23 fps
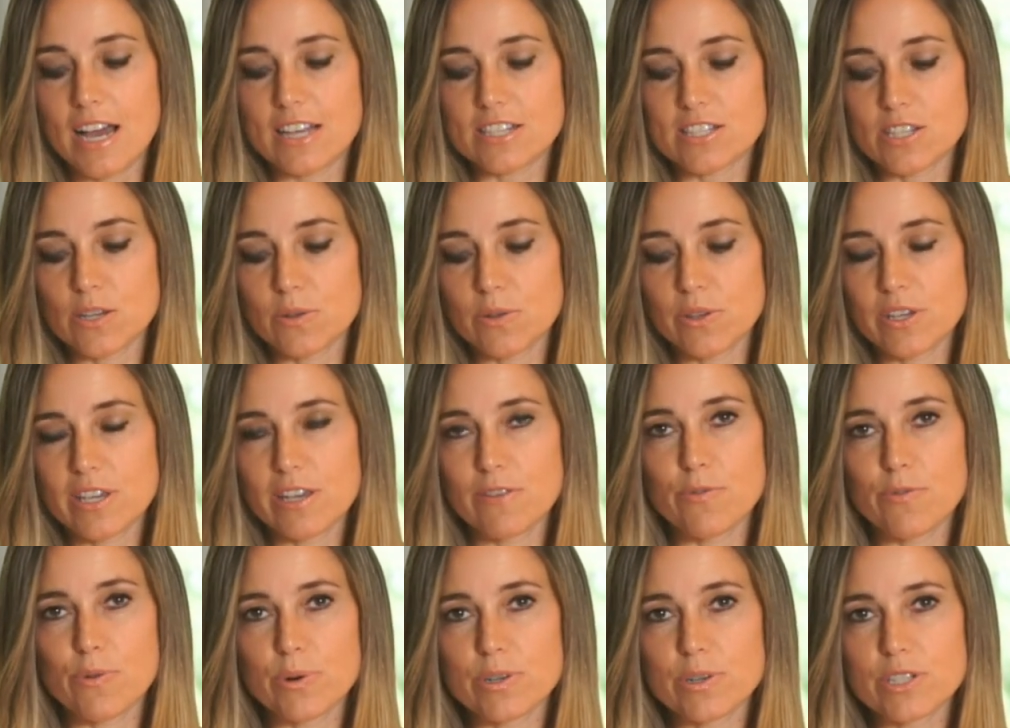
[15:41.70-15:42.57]
So looking
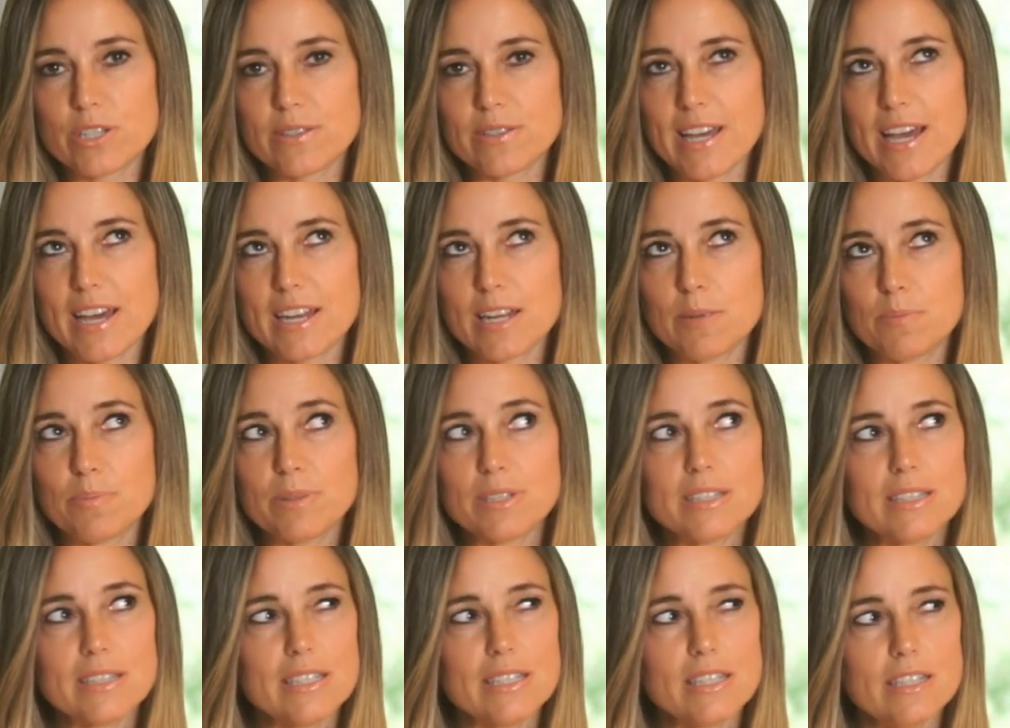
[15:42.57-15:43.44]
forward to that. I
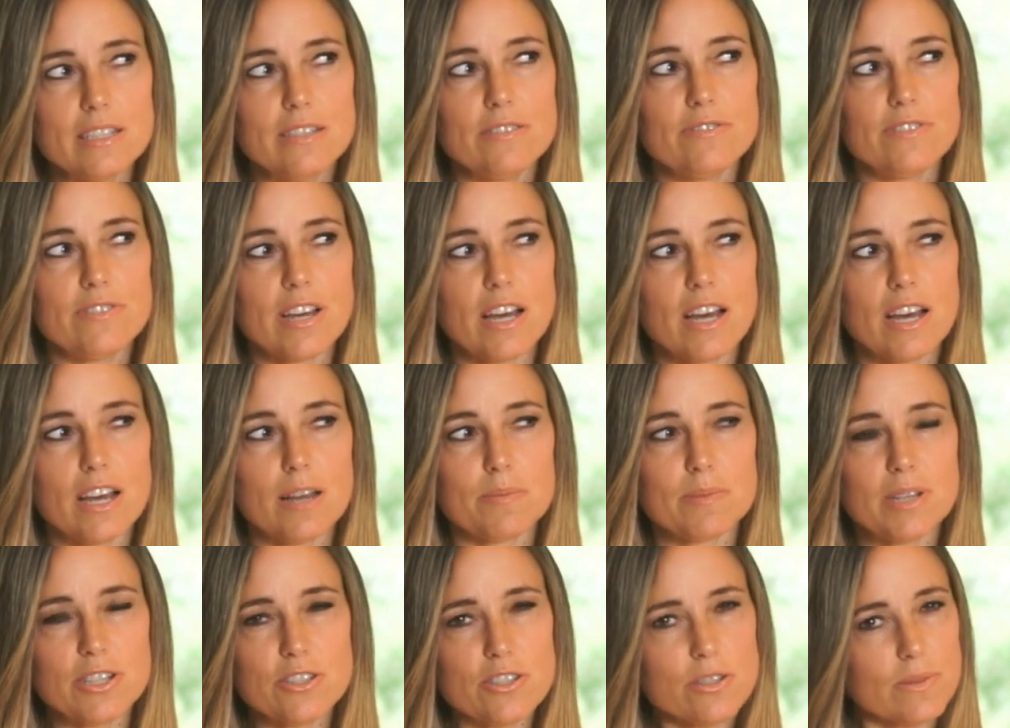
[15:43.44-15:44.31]
believe,
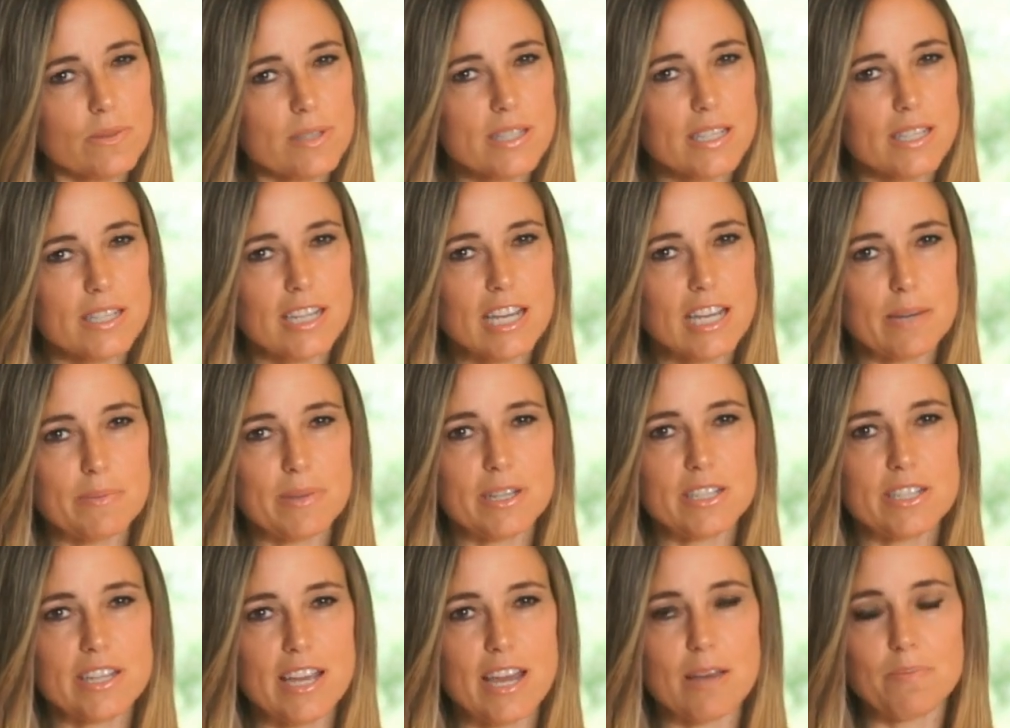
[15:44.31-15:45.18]
I'm not sure what city I'm
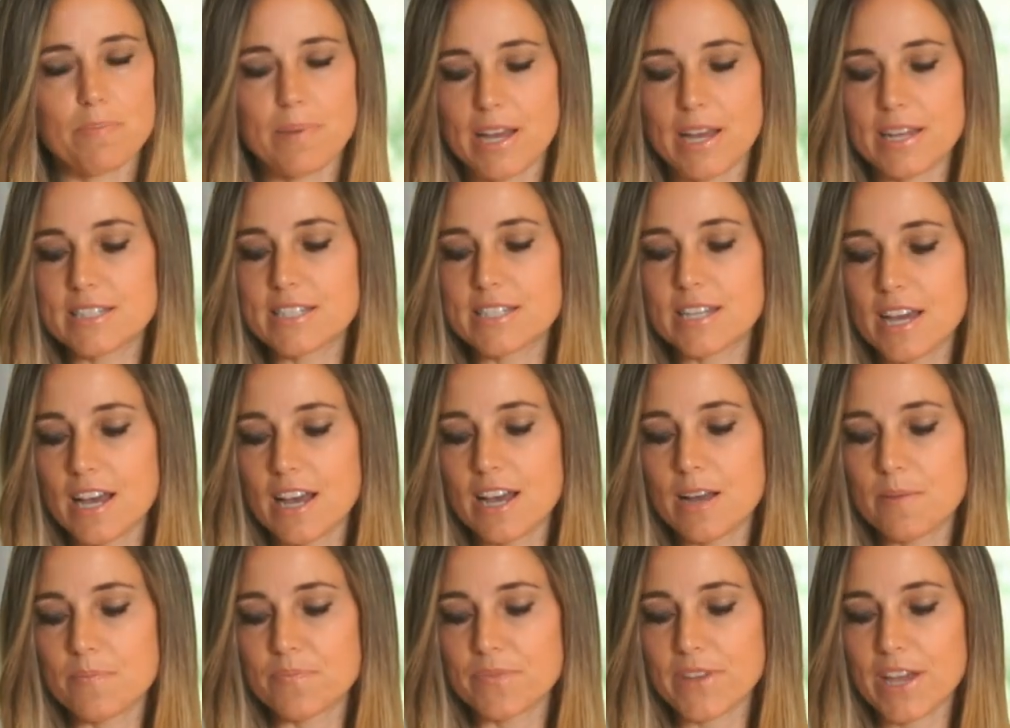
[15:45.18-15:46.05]
in yet, but
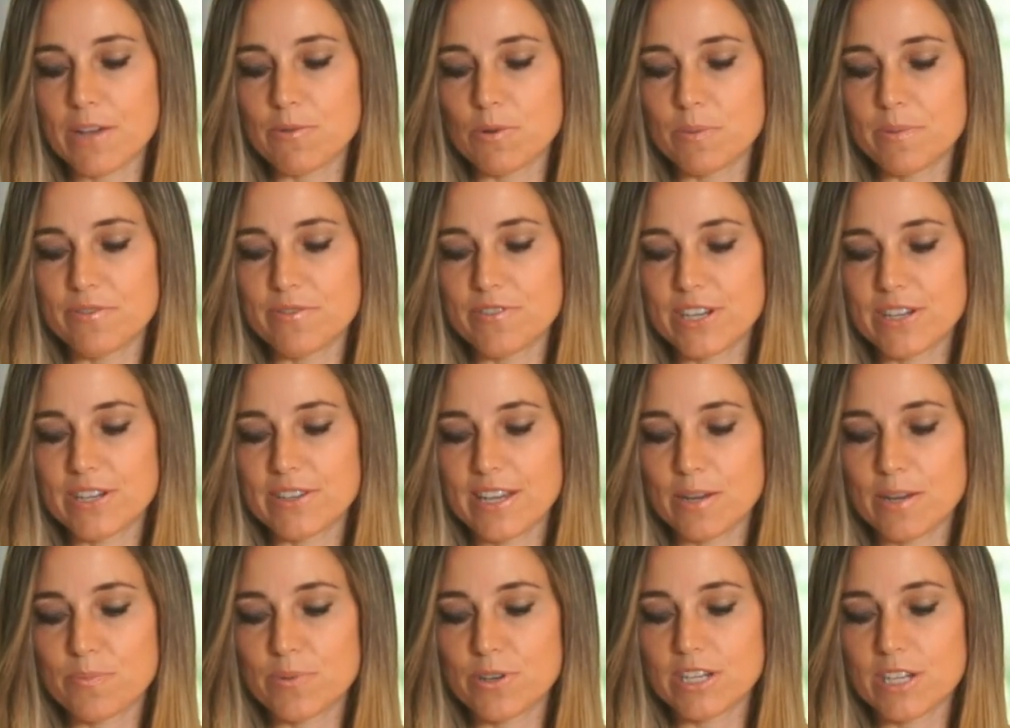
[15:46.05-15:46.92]
I will be figuring
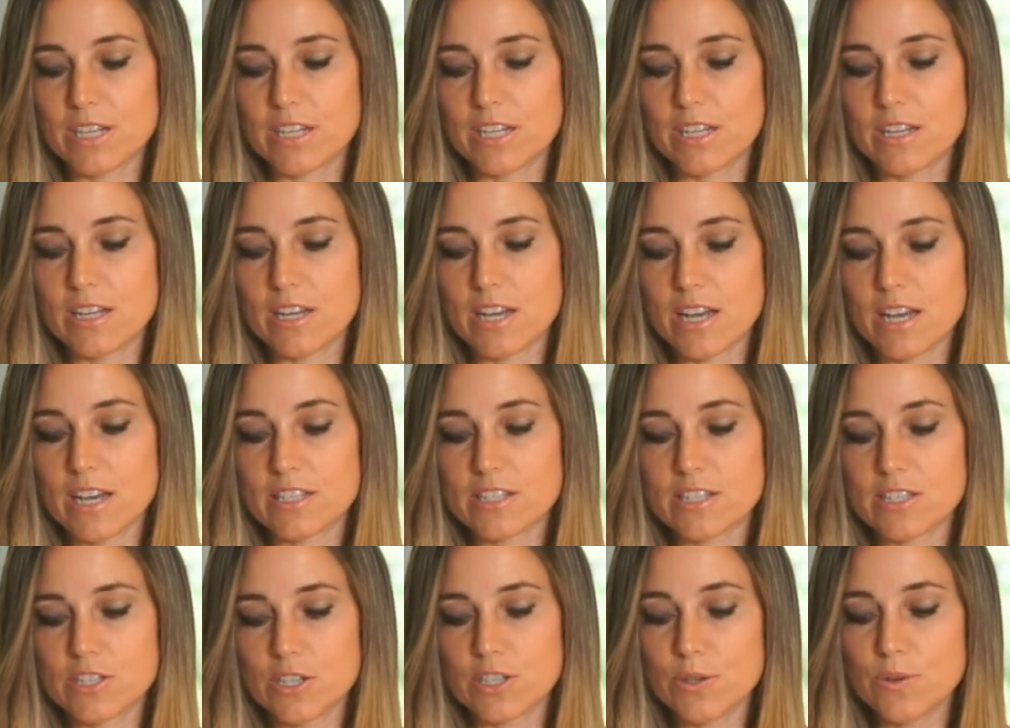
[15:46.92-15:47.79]
that pretty
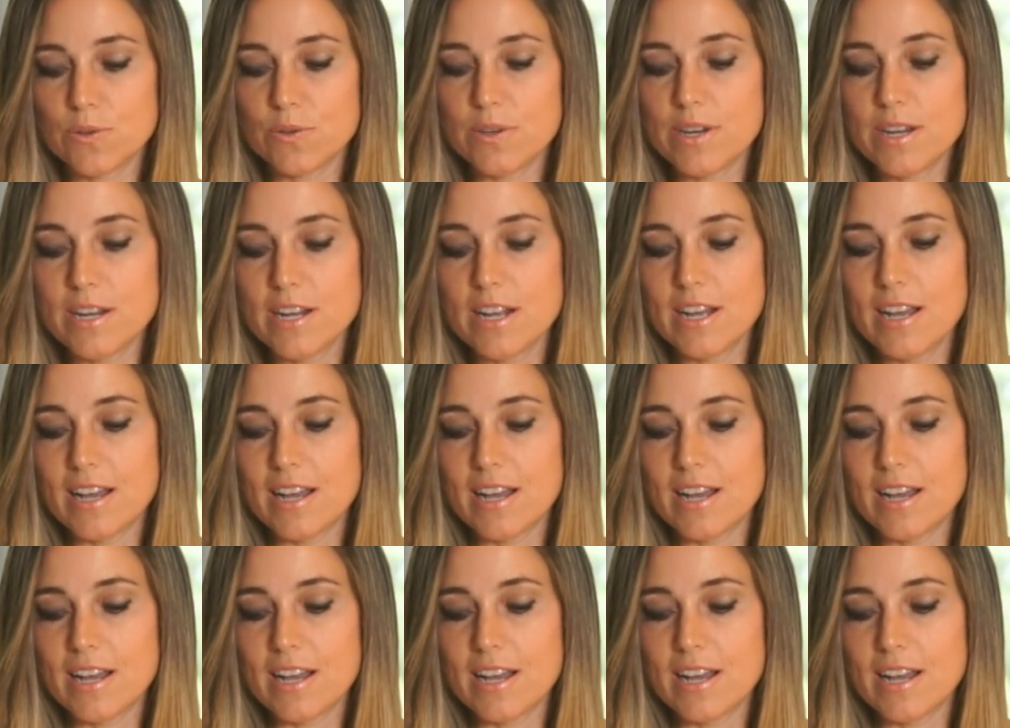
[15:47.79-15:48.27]
soon.